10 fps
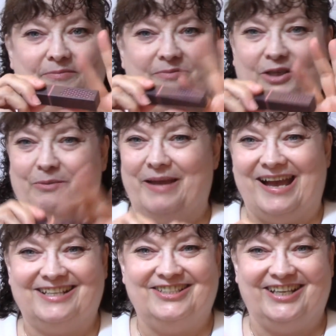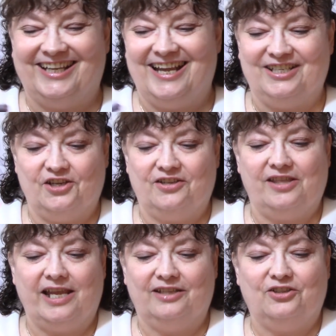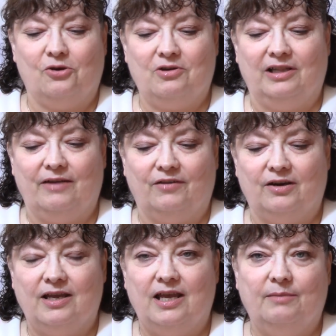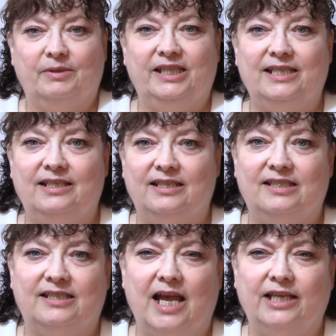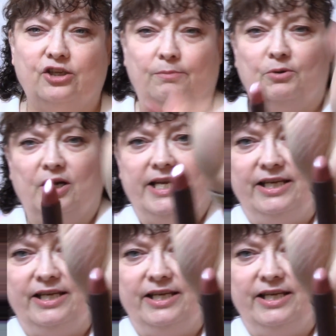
their packaging. I just think it's so clever. But this is such a pretty